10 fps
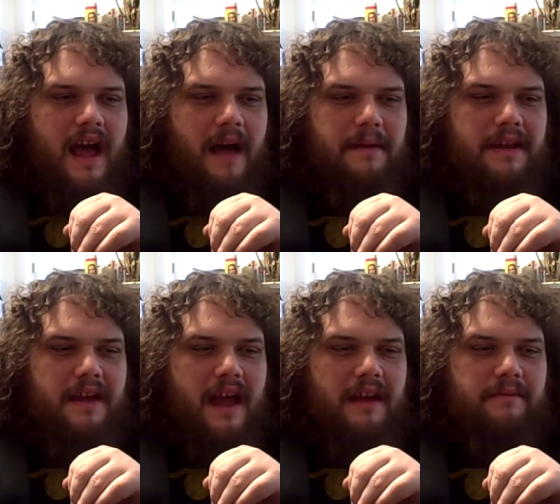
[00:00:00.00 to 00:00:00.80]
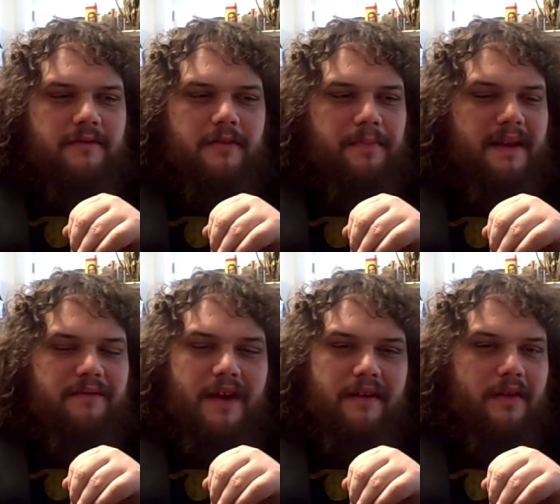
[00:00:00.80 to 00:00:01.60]
I mean, and to be
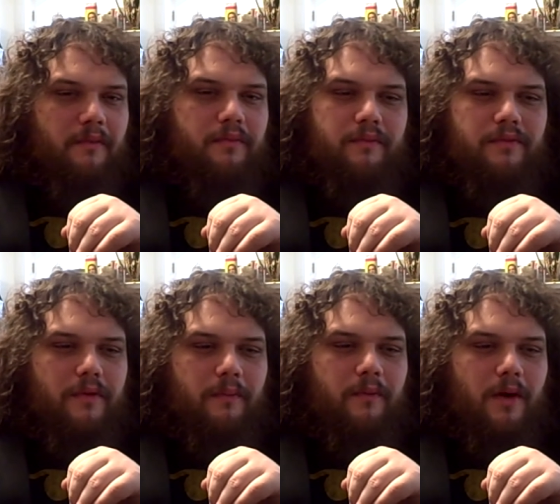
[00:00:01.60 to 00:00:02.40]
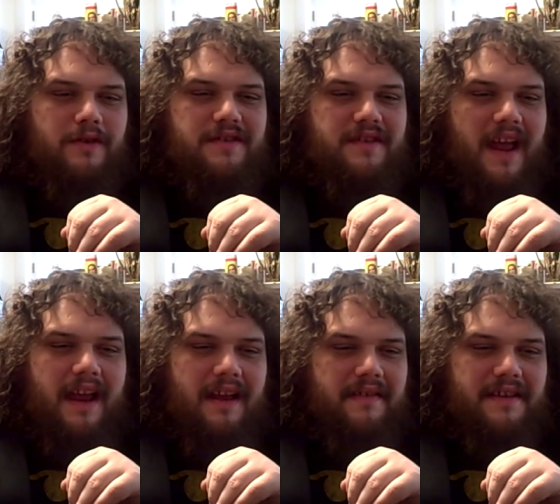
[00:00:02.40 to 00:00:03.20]
fair, the worst
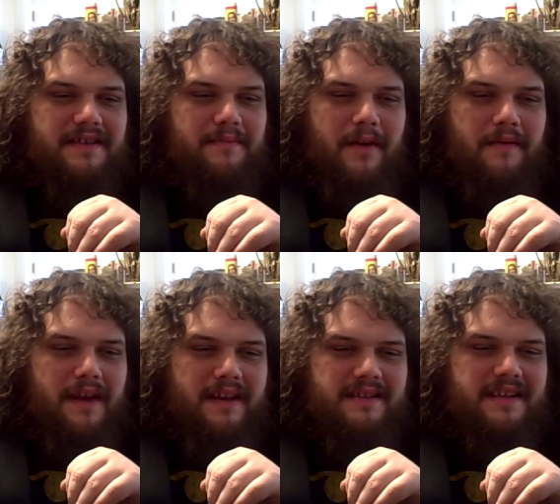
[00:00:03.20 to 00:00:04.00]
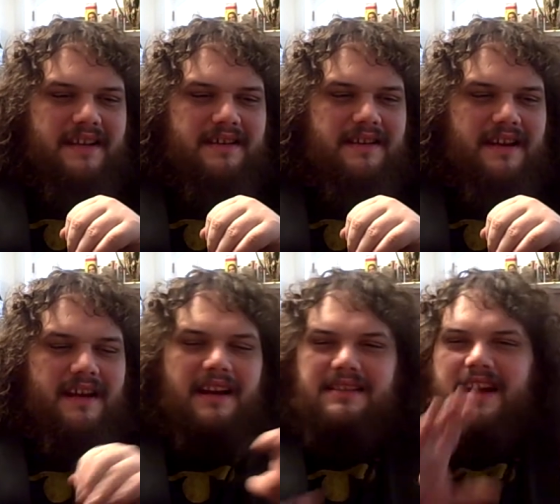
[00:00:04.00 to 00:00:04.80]
thing in this movie is he
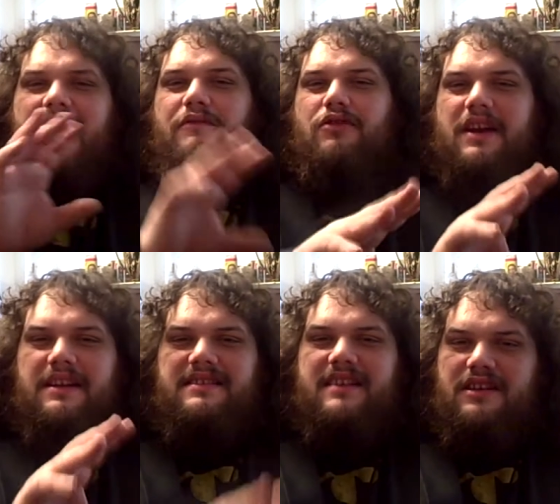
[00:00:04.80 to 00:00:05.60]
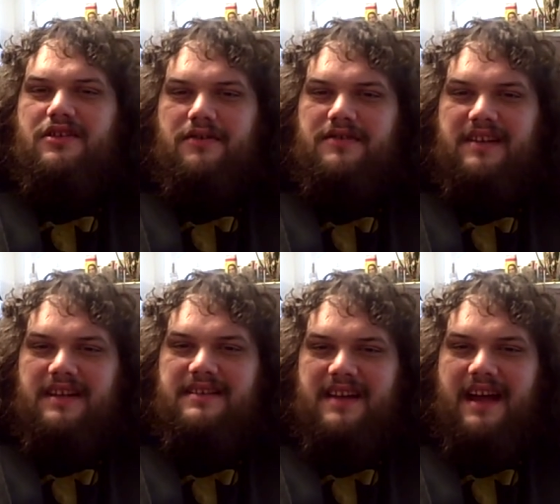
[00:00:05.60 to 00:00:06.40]
doesn't have transitional
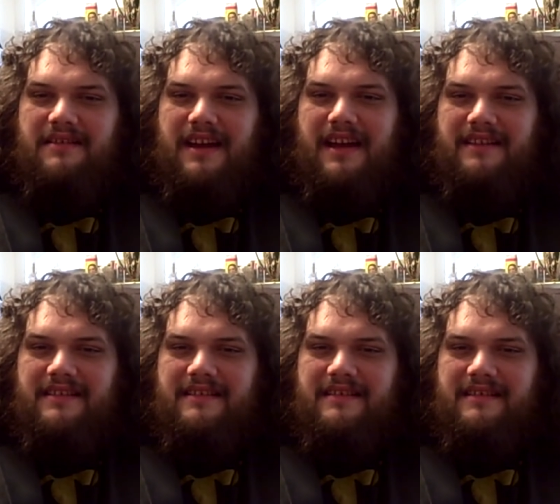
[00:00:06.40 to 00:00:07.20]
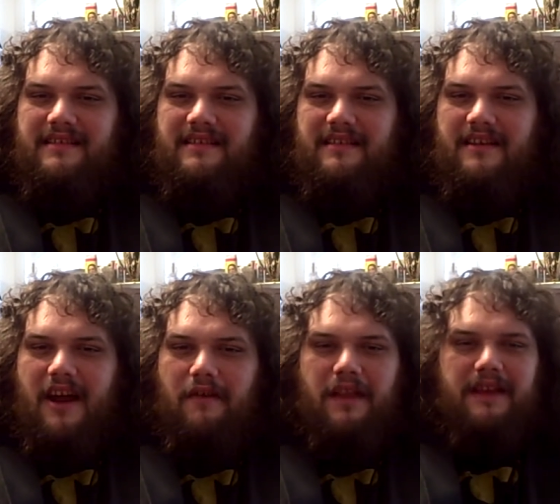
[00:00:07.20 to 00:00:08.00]
scenes down yet. You
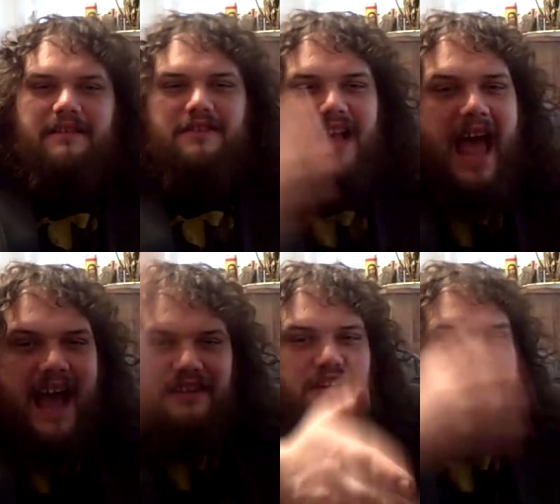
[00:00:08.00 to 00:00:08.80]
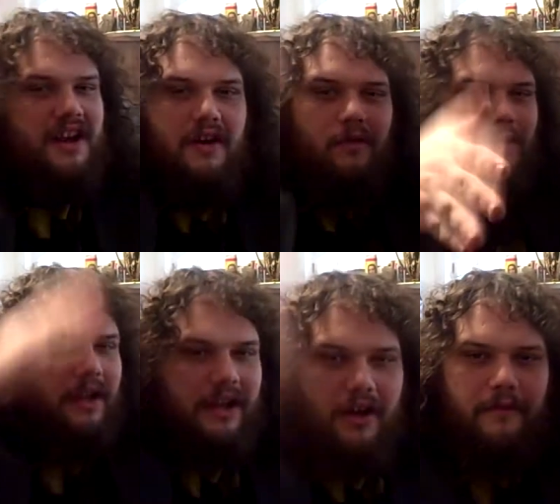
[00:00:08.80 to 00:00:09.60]
know, like, there's action,
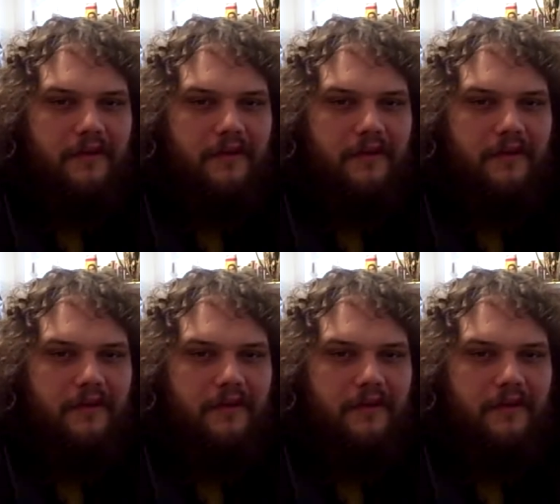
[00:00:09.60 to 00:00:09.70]
really good